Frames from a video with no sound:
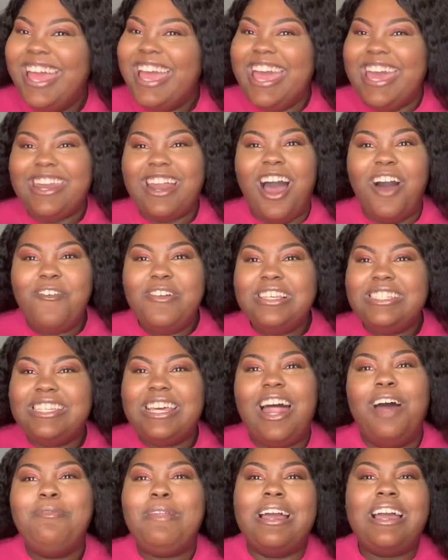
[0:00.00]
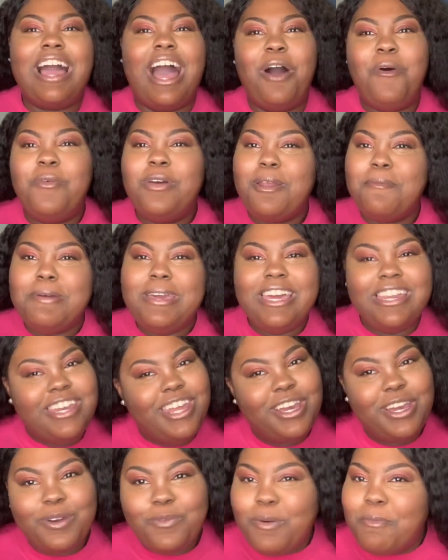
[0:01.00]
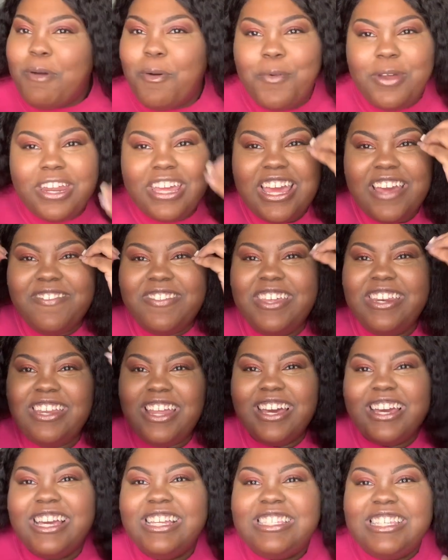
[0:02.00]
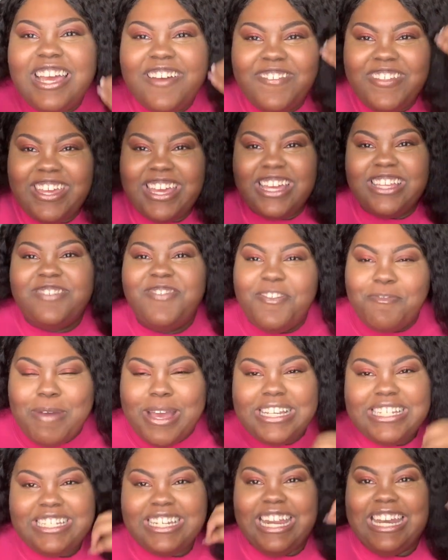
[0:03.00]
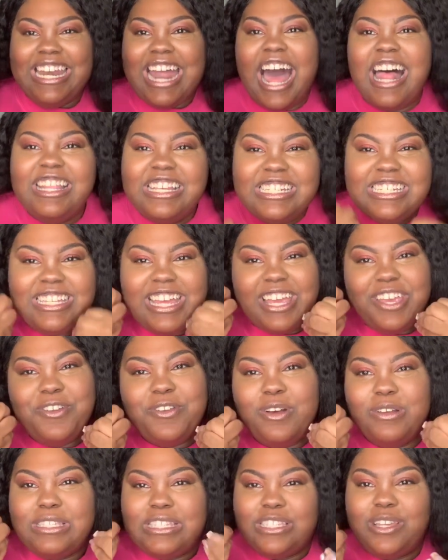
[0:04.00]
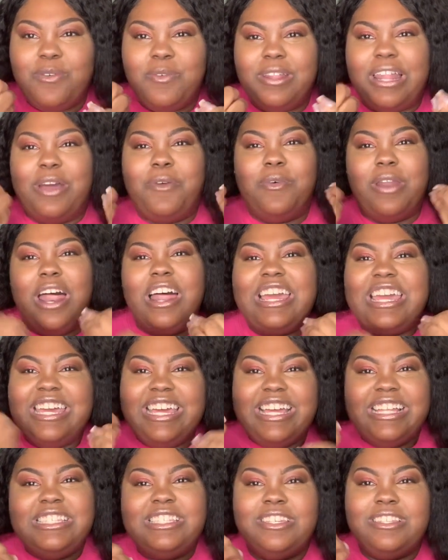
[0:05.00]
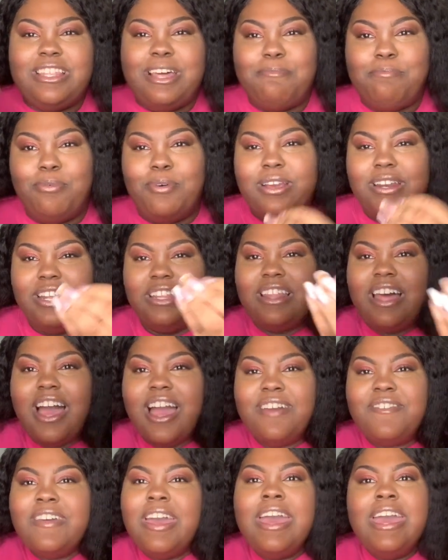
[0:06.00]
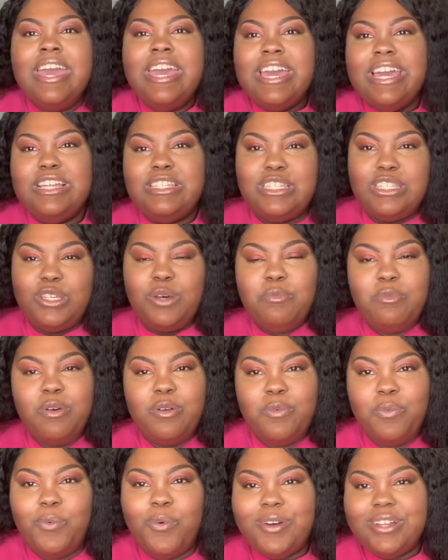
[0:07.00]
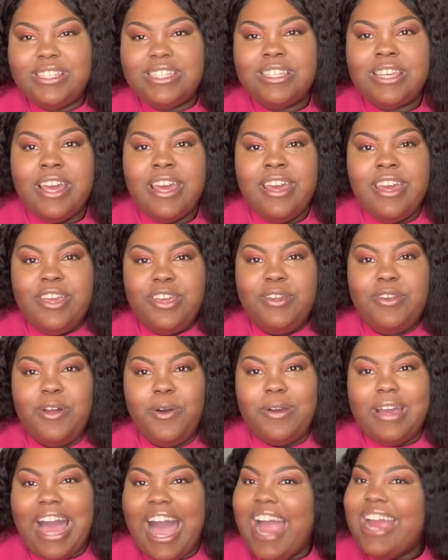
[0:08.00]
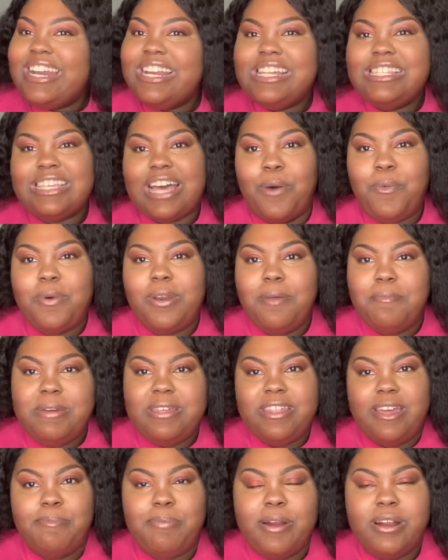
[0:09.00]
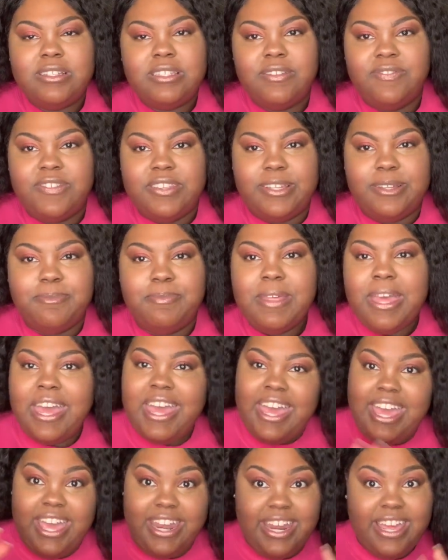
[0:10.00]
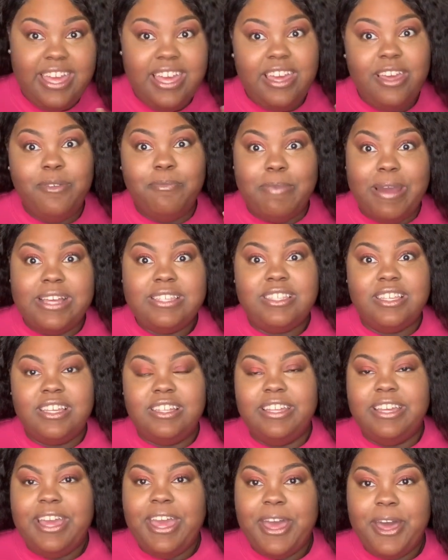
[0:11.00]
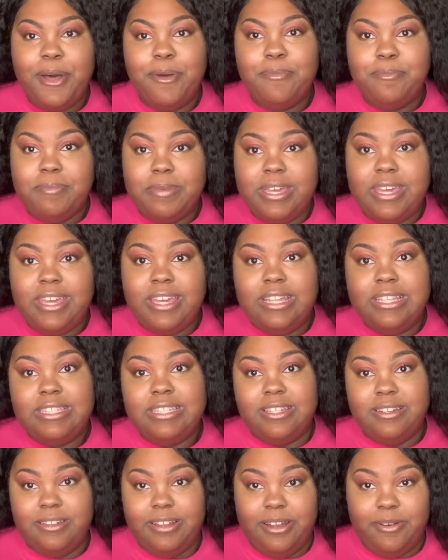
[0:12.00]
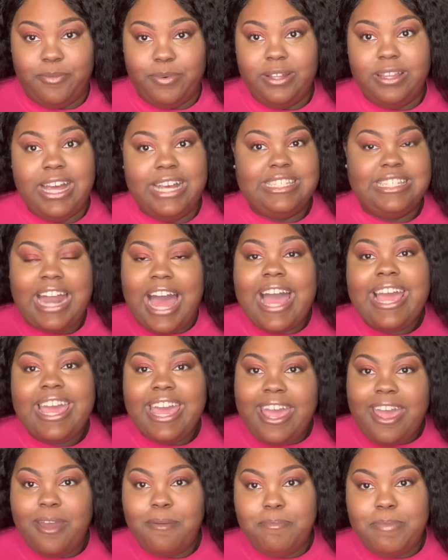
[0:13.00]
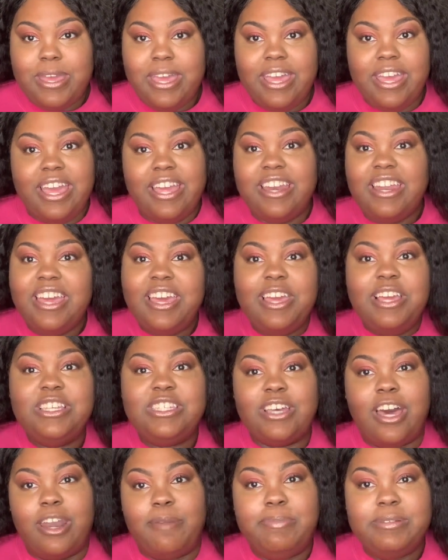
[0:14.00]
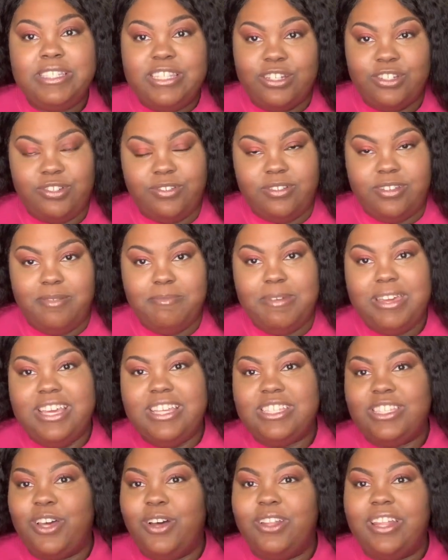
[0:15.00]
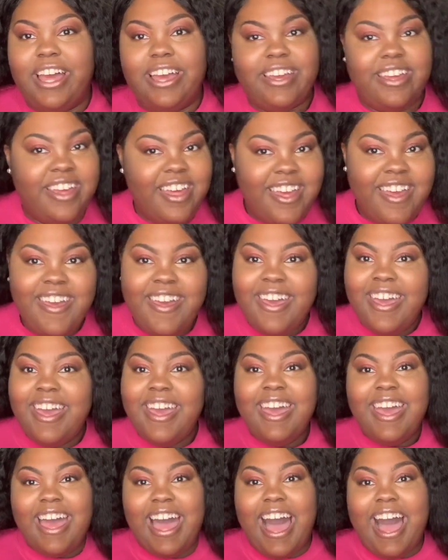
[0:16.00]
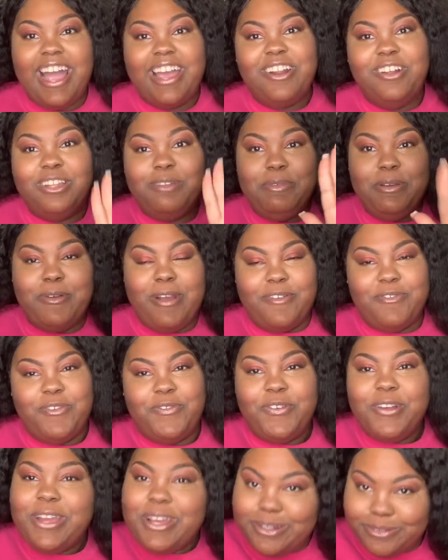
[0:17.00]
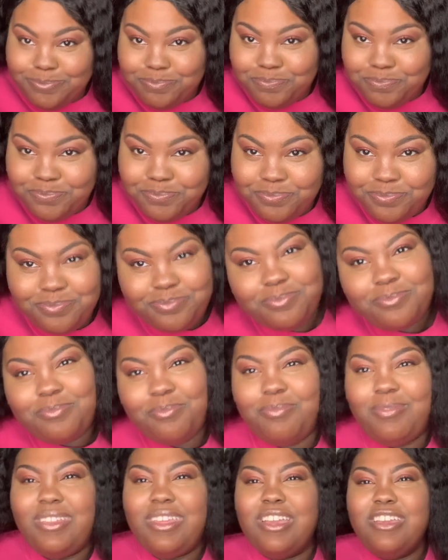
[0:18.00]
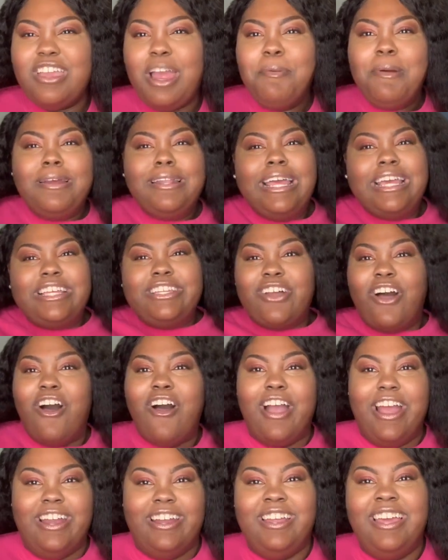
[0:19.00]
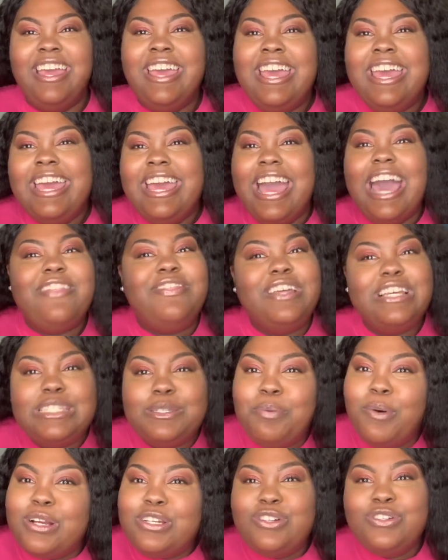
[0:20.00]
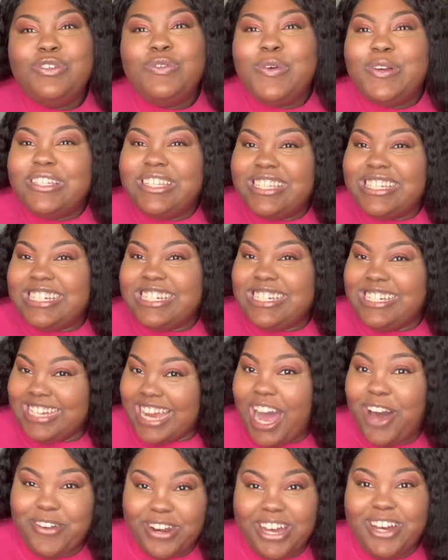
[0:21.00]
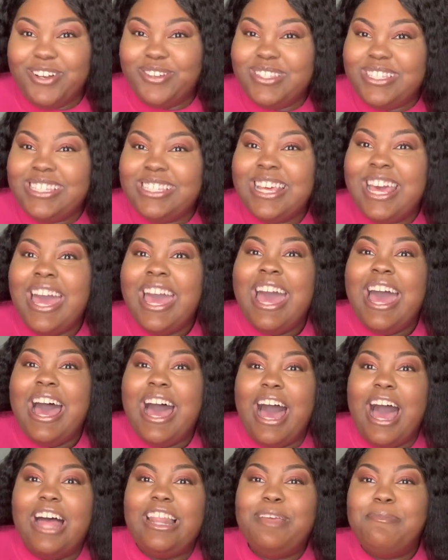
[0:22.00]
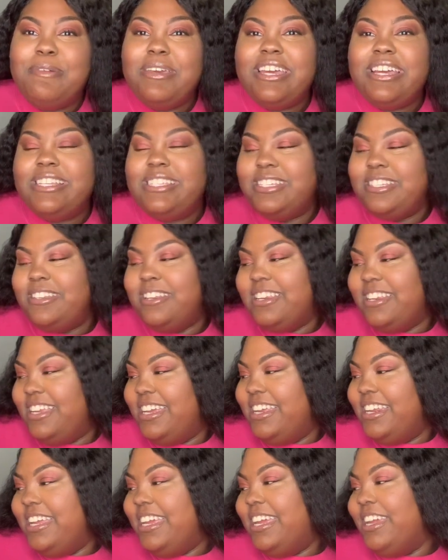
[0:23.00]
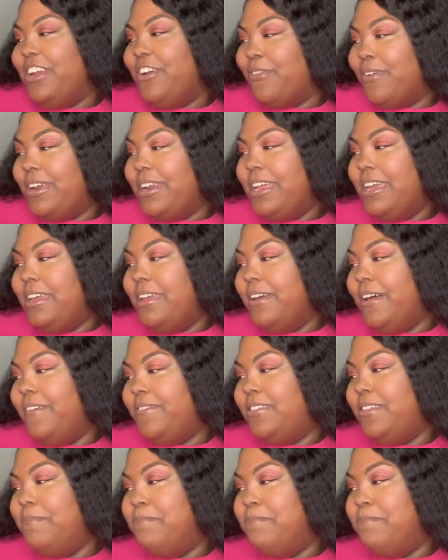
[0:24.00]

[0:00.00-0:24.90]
And I always say, I'm like, I want to be a nugget. When I want to give the nuggets, give the information and knowledge that, you know, someone, like when I get to that point in life and someone wants, you know, guidance, I want to be that person for them. And he basically helped me to realize that I can be, and he saw the potential in me. So like, I can only be grateful for him. You're probably like, darn, at this point you're doing just shout outs. Let me get to the nitty gritty of the